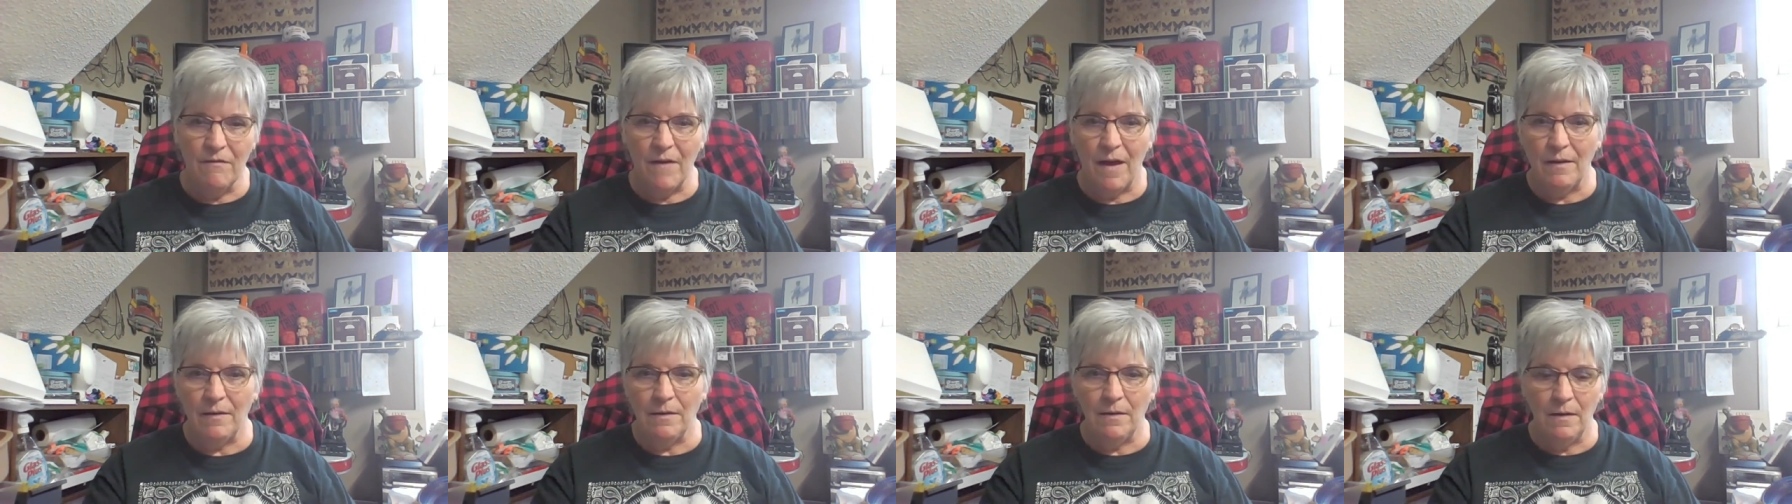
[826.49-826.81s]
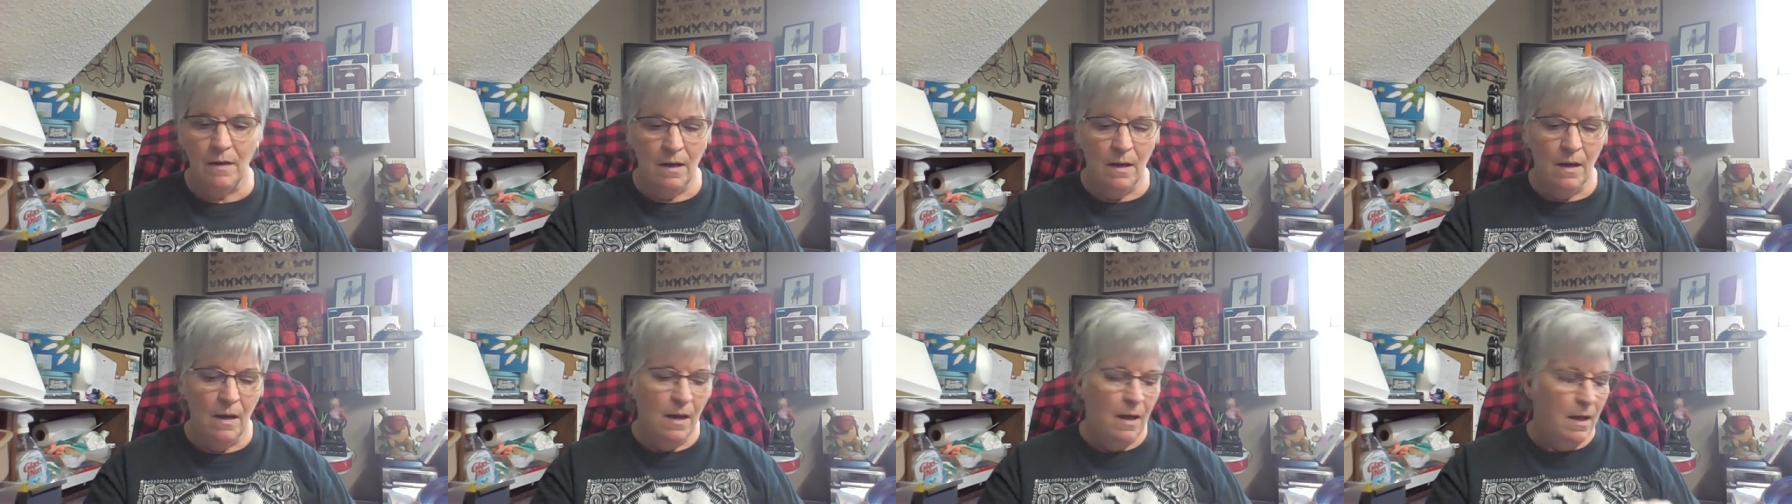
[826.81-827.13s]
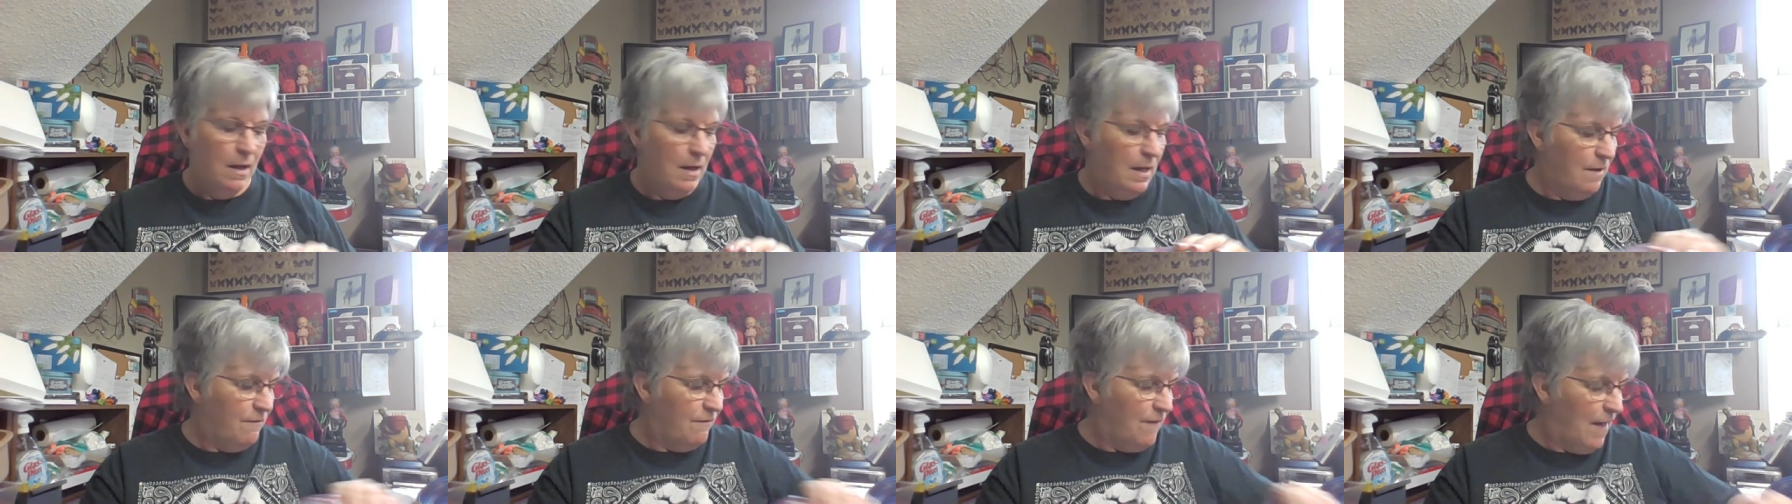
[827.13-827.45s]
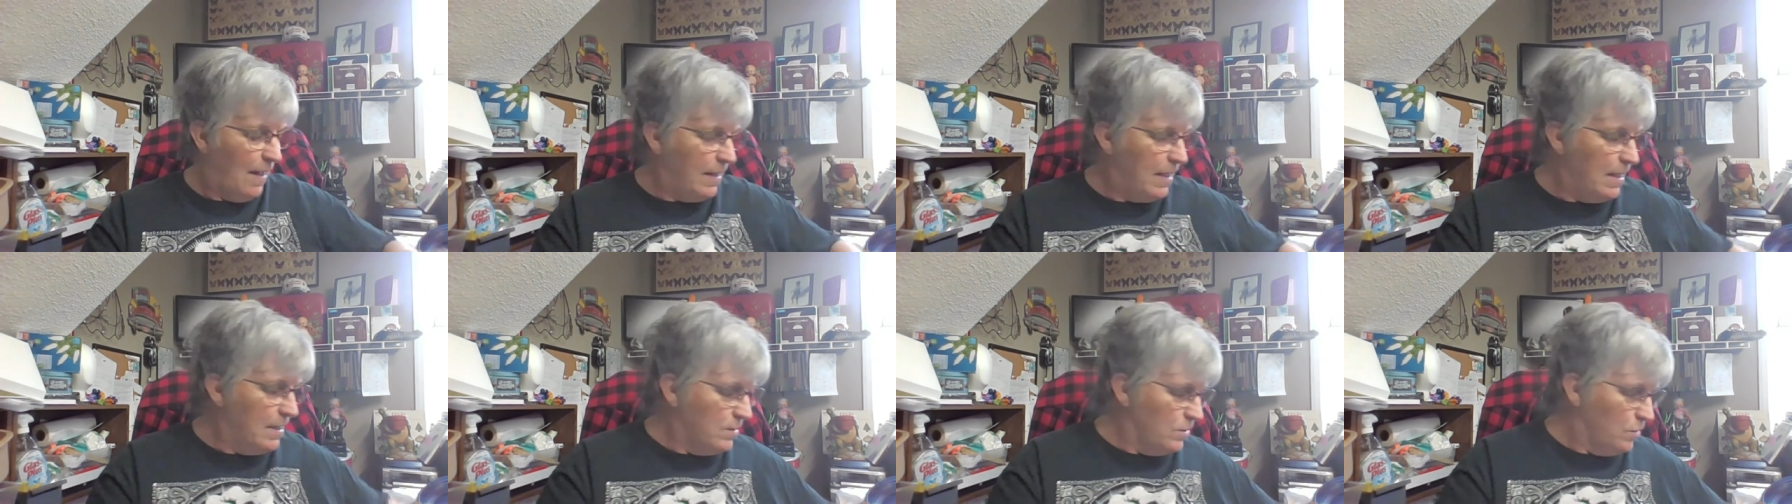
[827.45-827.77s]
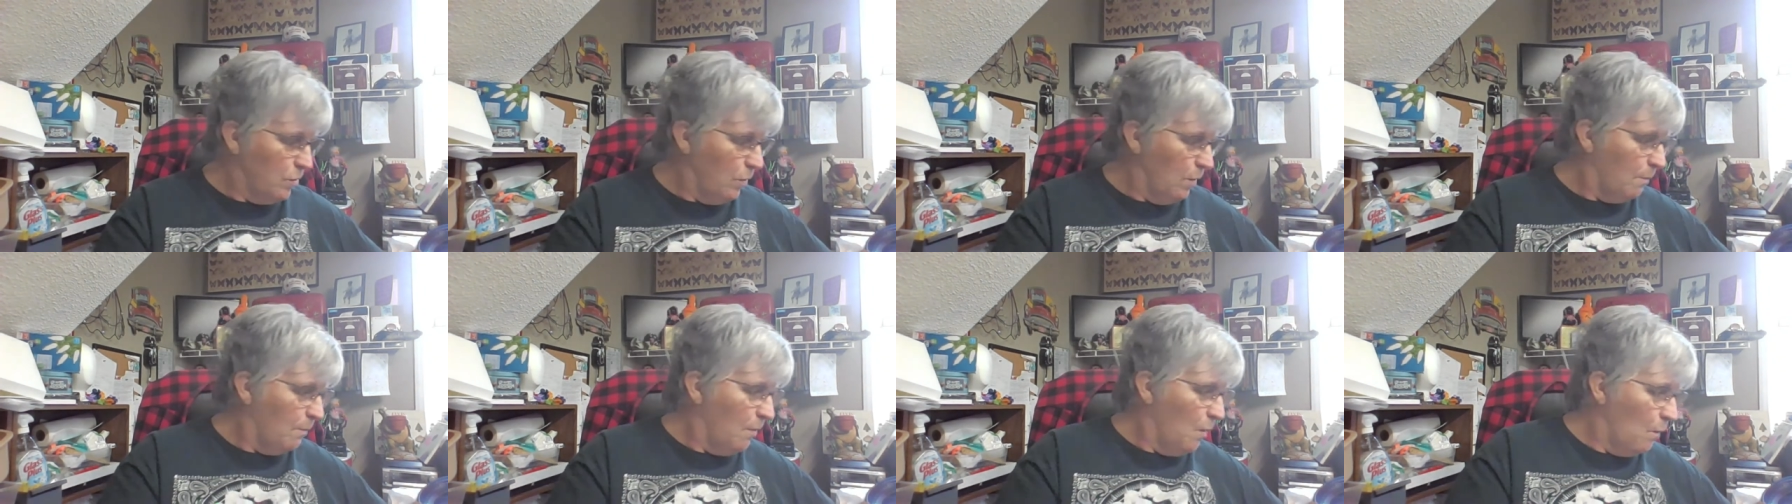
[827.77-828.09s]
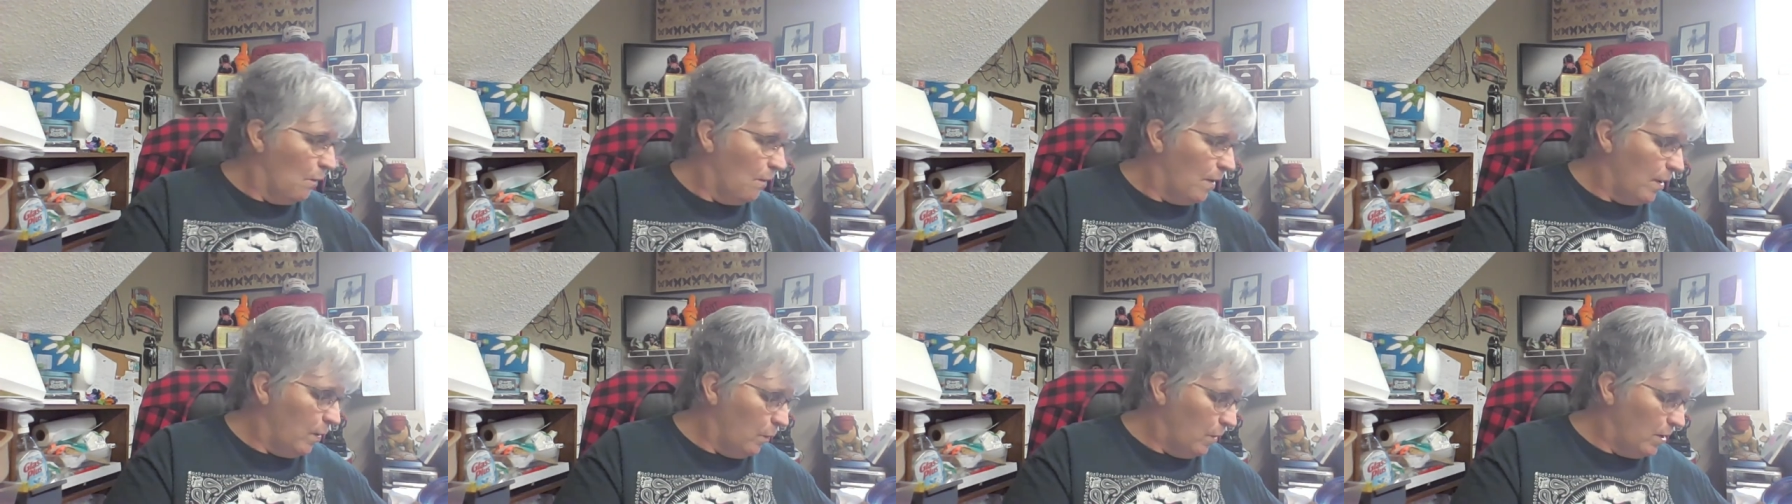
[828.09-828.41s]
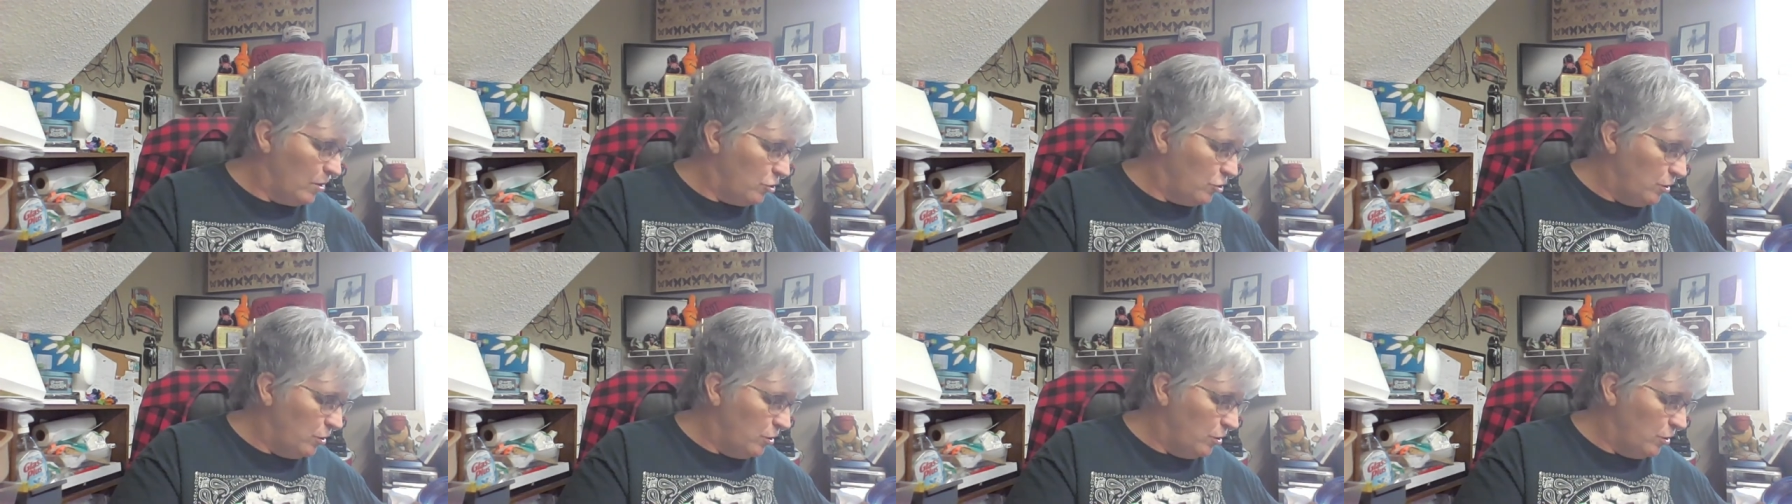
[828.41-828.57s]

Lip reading: I get to a point, which,